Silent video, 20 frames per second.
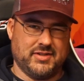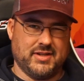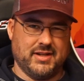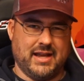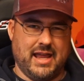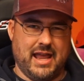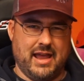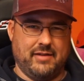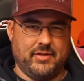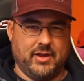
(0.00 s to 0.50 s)
didn't
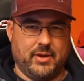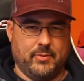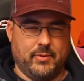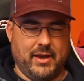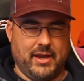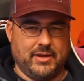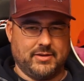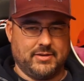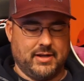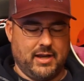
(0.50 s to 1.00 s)
have the
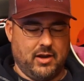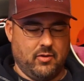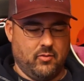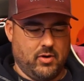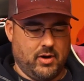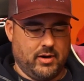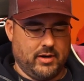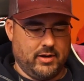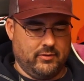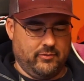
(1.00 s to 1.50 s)
capacity I
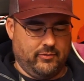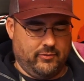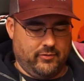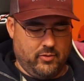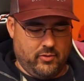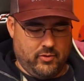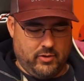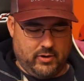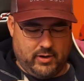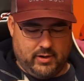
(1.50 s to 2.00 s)
wanted
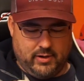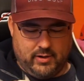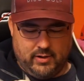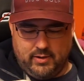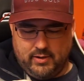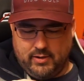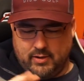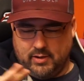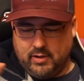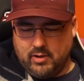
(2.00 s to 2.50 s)
for
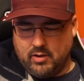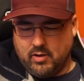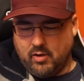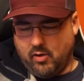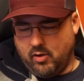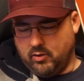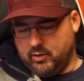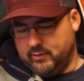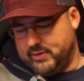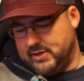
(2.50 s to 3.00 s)

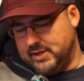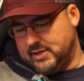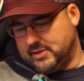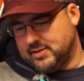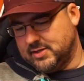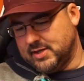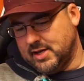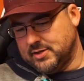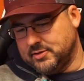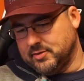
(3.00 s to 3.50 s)
all of the
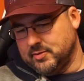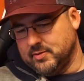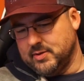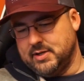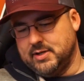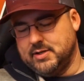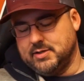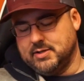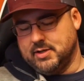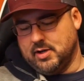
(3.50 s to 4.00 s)

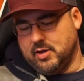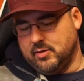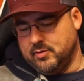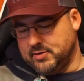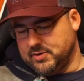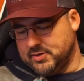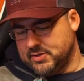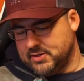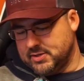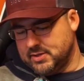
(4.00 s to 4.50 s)
accessories and
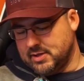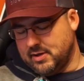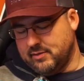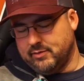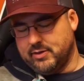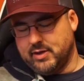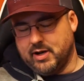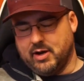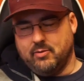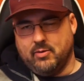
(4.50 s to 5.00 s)
other
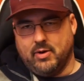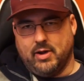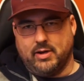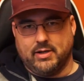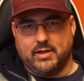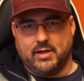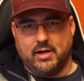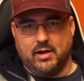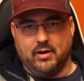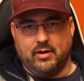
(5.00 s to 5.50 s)
stuff that I
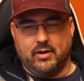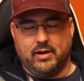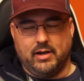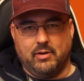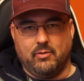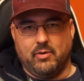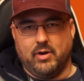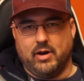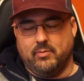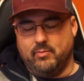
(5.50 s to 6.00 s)
wanted to carry.
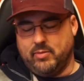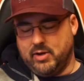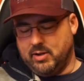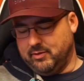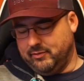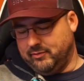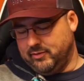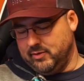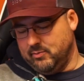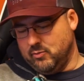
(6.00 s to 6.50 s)
I wanted to be
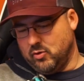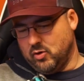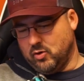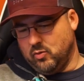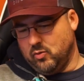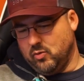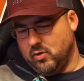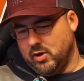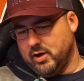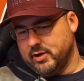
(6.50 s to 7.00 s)
able to fit more
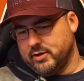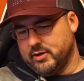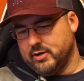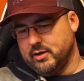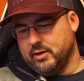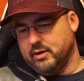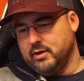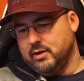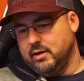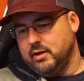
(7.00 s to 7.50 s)

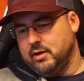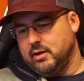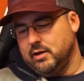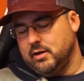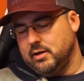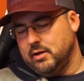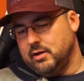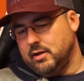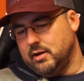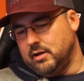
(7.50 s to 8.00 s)
water,
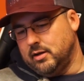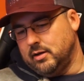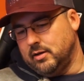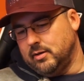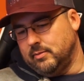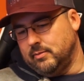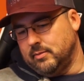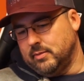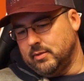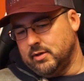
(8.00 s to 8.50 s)

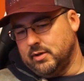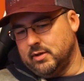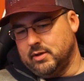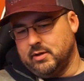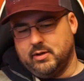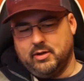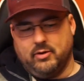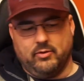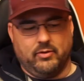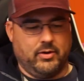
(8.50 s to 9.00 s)

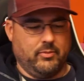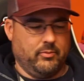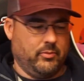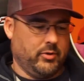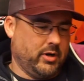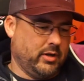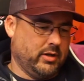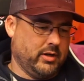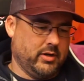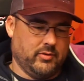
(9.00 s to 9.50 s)
an
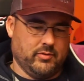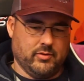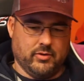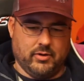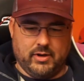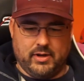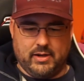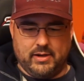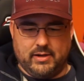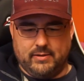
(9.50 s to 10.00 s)
umbrella
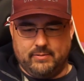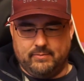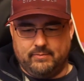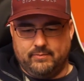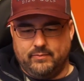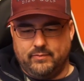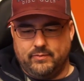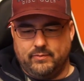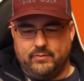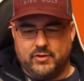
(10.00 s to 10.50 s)
or a
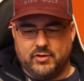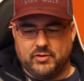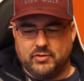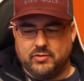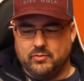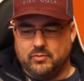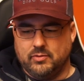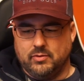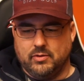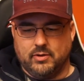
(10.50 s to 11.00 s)

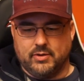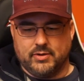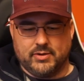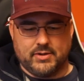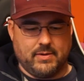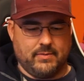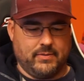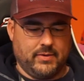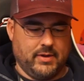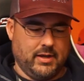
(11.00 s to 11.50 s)
stool or
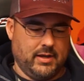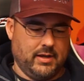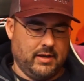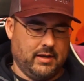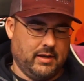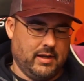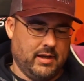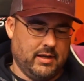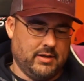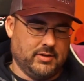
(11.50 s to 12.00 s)

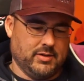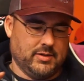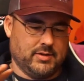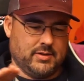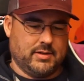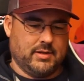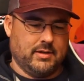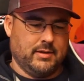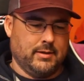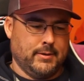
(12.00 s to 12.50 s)
something, and
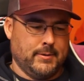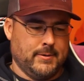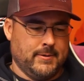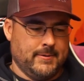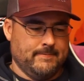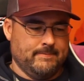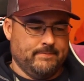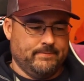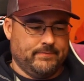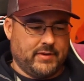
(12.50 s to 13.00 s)
just
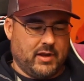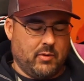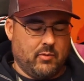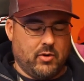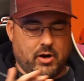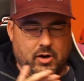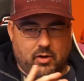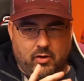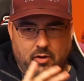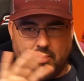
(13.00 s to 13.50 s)

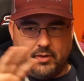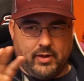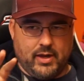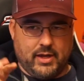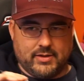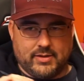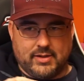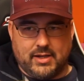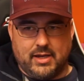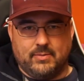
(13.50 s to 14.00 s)
wanted all
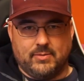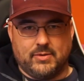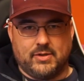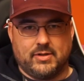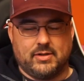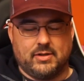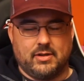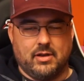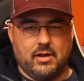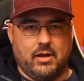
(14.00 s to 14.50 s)
that same
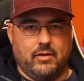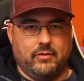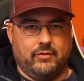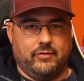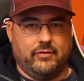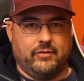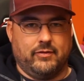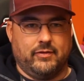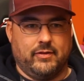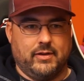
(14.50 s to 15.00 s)

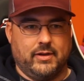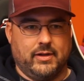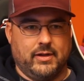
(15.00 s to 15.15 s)
stuff